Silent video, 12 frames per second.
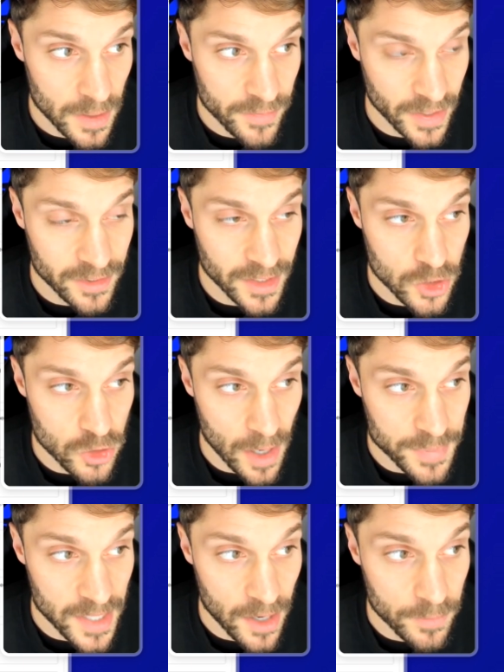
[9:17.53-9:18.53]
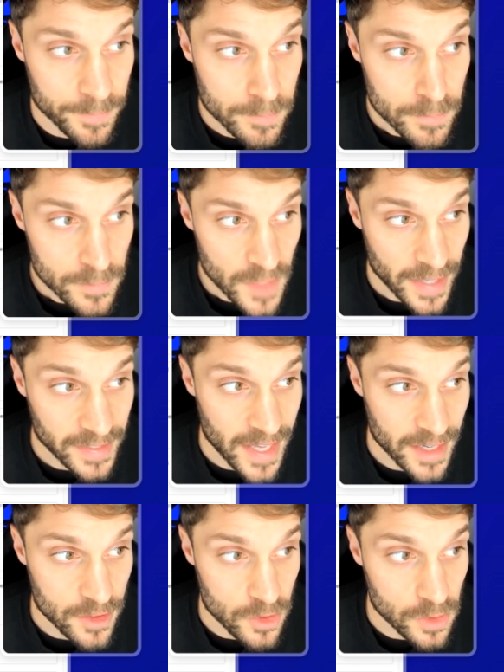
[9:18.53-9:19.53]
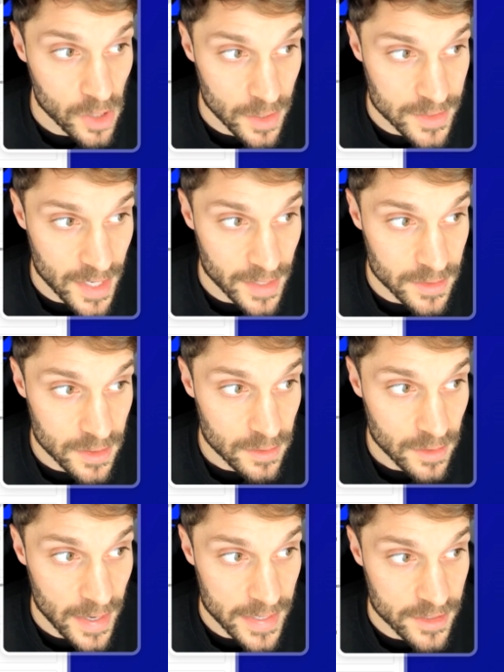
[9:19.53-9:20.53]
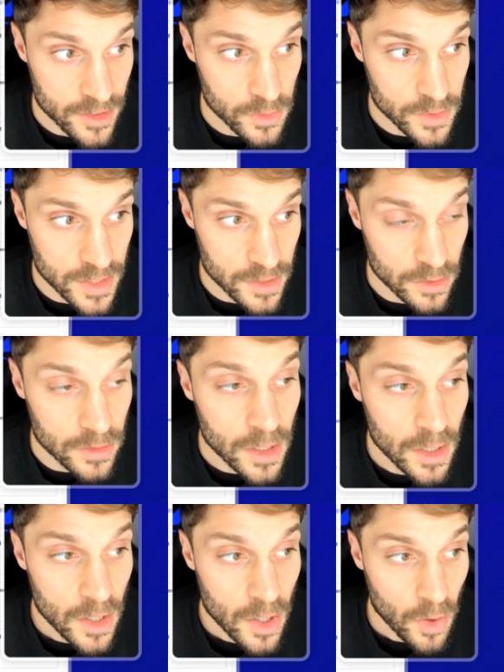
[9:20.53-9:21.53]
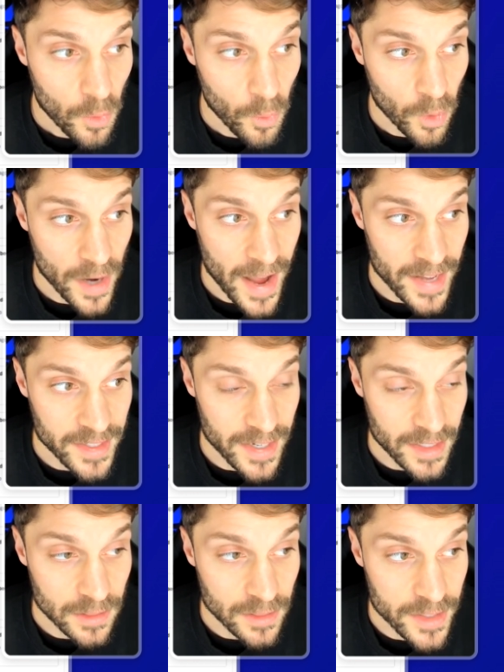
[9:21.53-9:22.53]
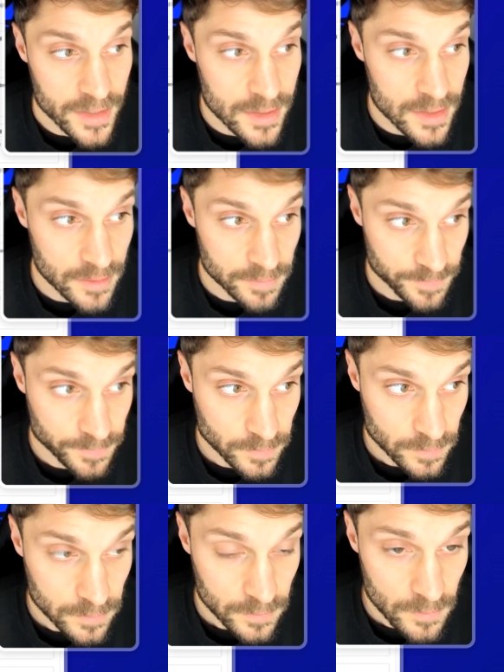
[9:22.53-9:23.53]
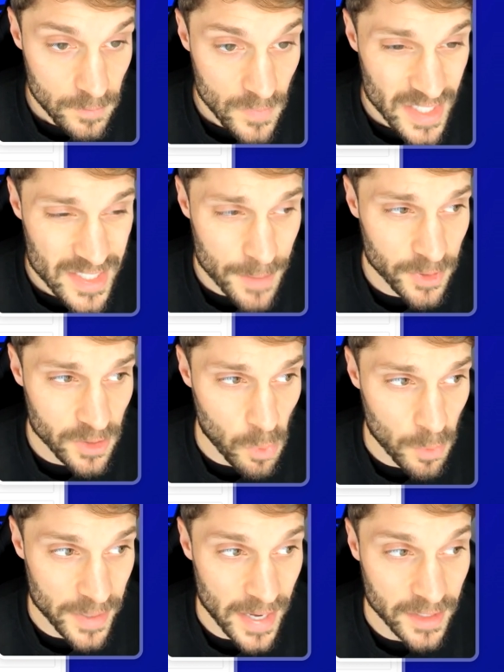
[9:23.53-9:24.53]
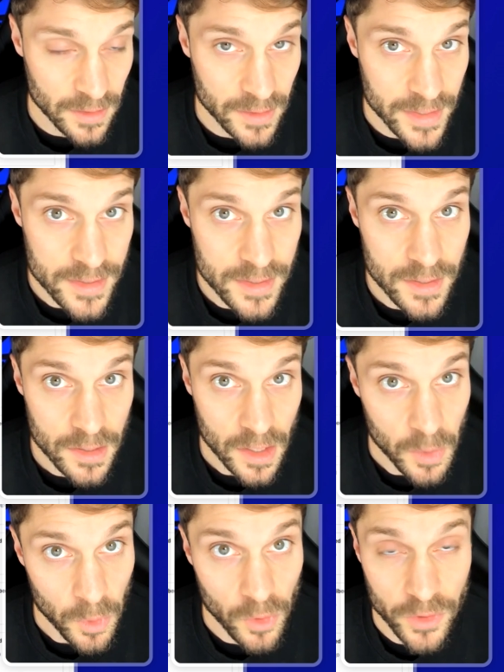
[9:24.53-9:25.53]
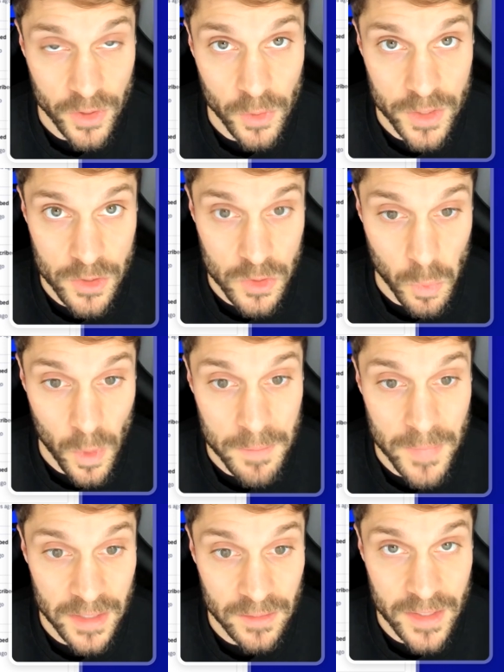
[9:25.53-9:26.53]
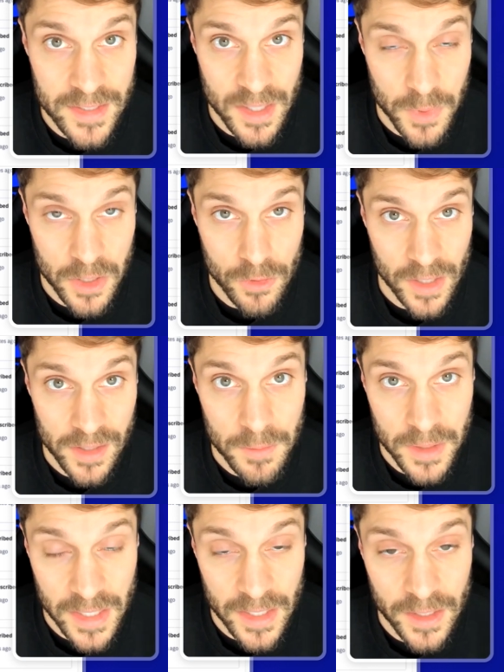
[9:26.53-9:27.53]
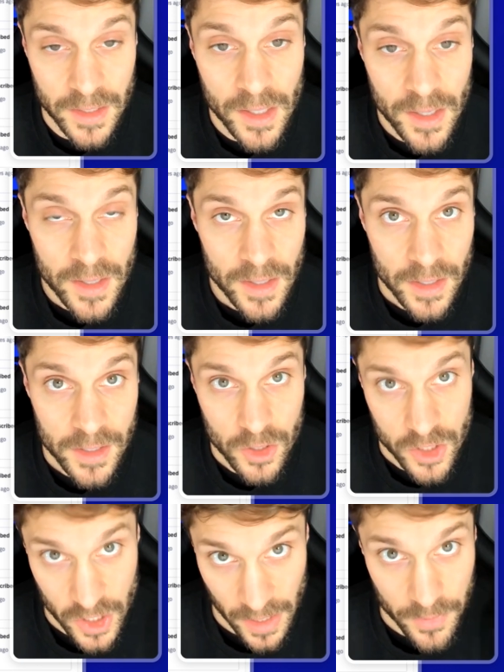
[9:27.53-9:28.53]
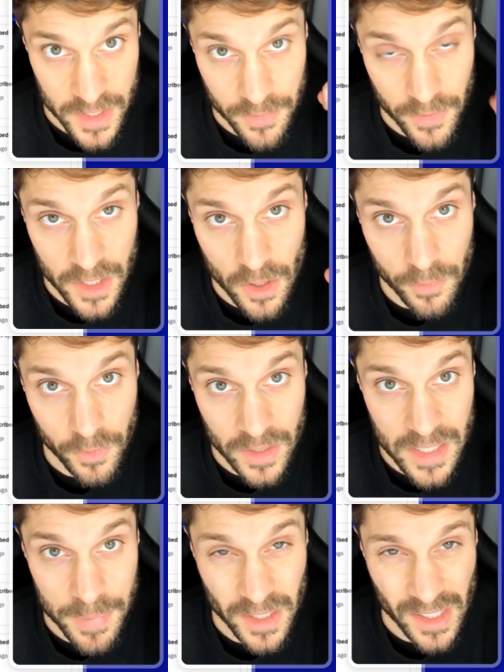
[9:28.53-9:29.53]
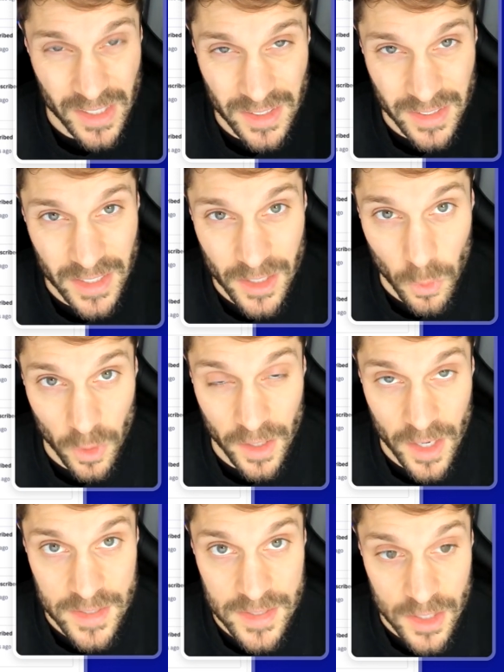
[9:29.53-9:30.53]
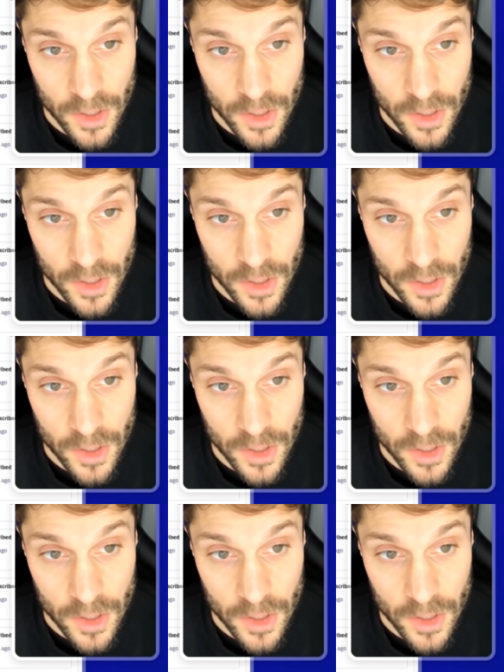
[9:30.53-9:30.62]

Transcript: If I click the dropdown, I can add a new contact, add a new deal, or add a list. Typically, we won't be adding a list. We're only going to use one main list that we created in the beginning. You can check out this video for keeping a clean and organized